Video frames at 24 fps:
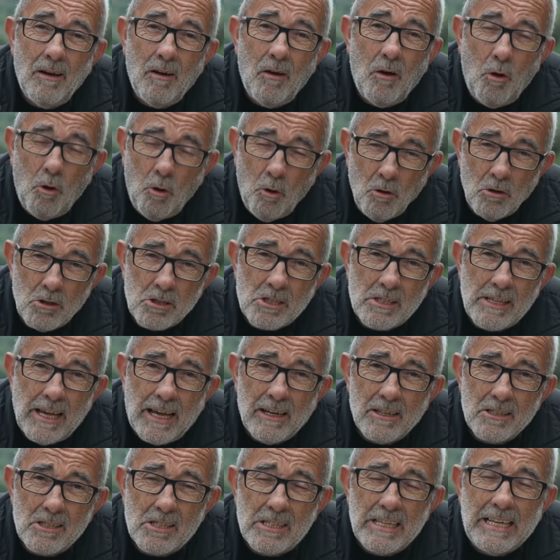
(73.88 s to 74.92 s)
all
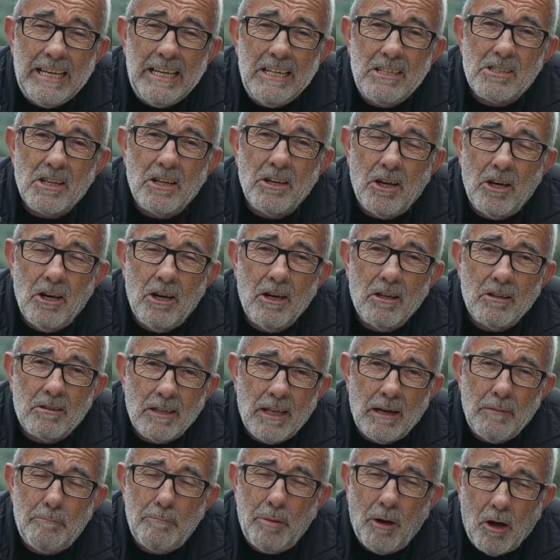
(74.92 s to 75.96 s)
sell seeds and earth
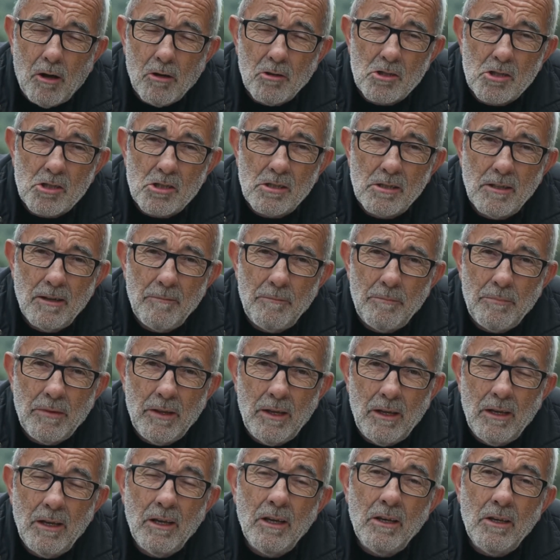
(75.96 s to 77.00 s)
and pots.
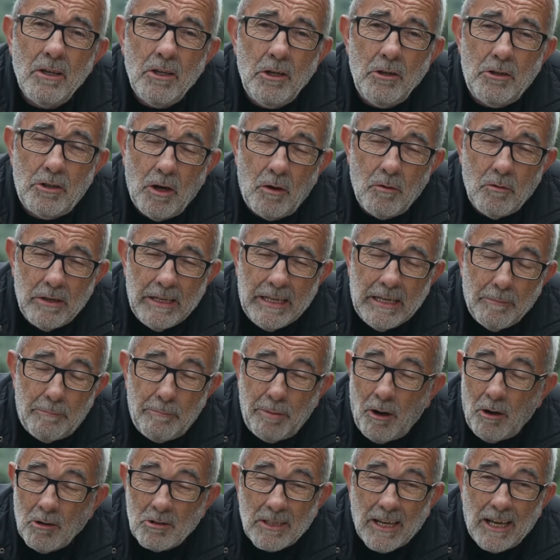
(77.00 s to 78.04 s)
You don't need a
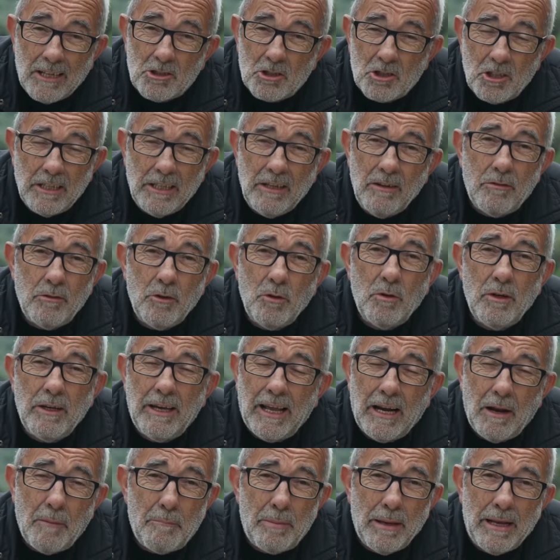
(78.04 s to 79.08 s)
pot actually. If you can get
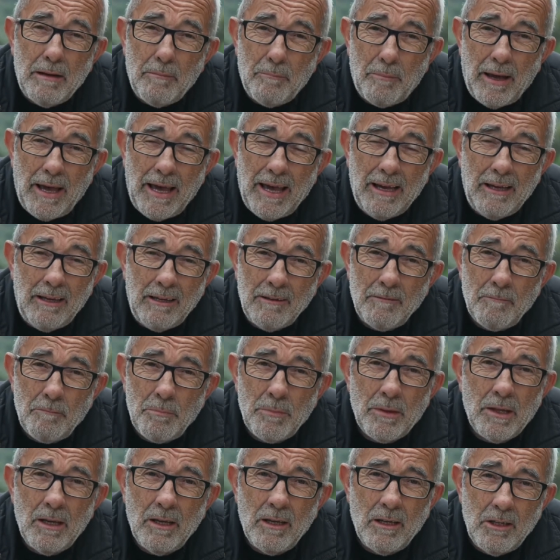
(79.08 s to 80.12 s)
a bin bag,
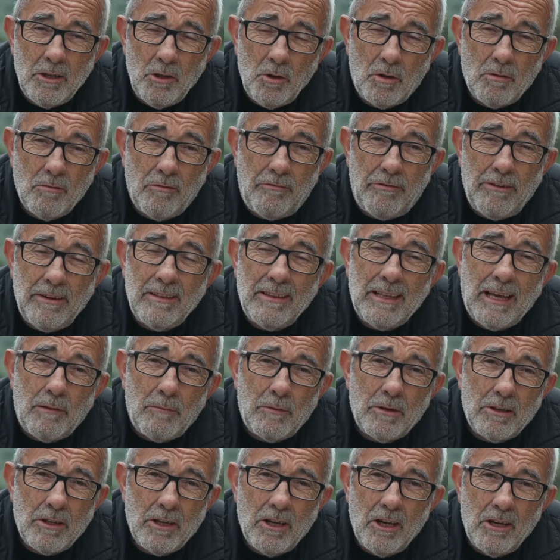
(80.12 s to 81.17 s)
you can fill that
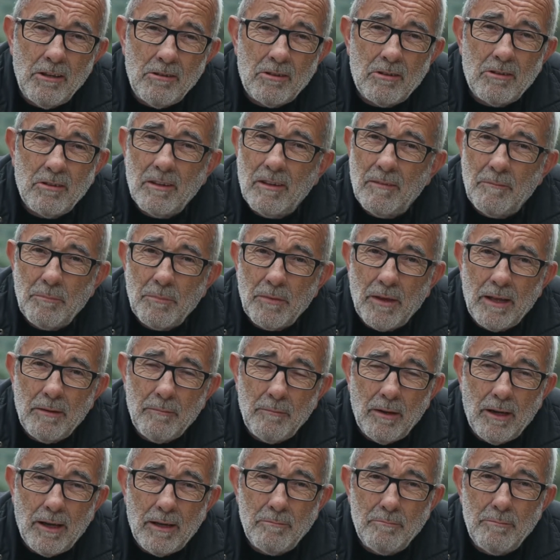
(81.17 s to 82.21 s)
with earth and,
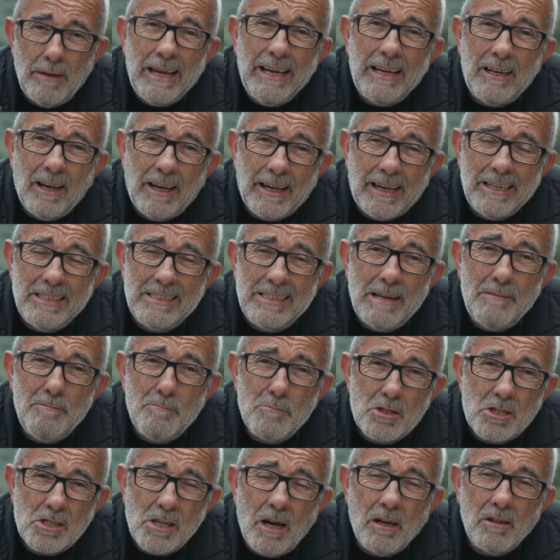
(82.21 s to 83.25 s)
and make like a dim
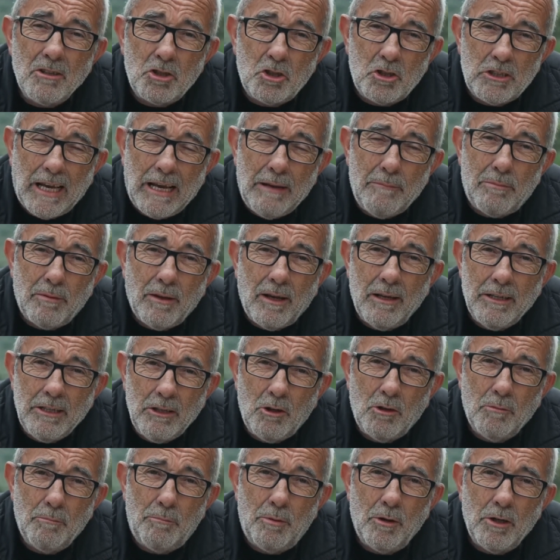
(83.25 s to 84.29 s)
sum shape and you
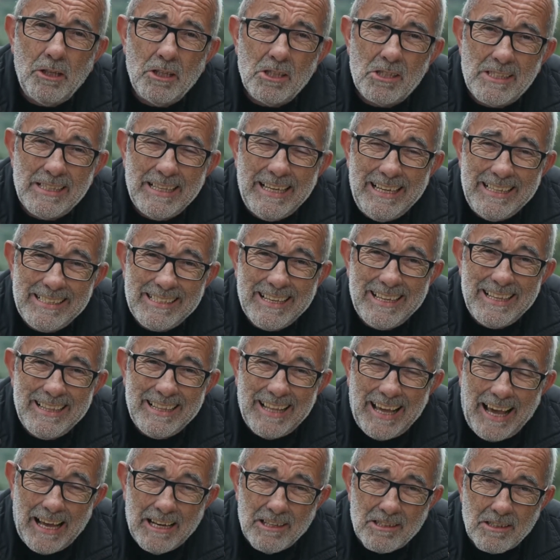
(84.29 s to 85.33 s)
can put your seeds in
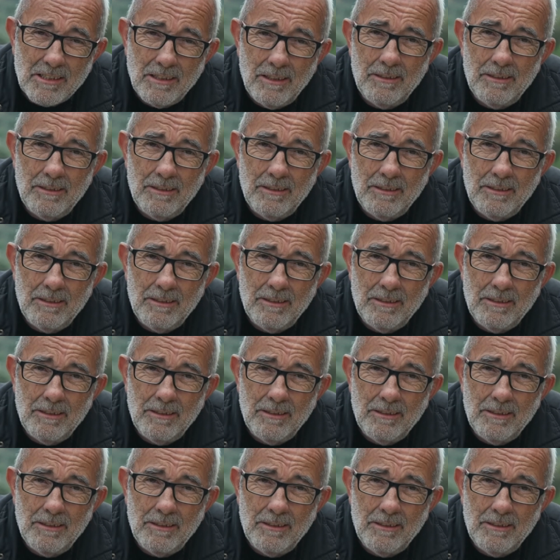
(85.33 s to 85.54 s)
that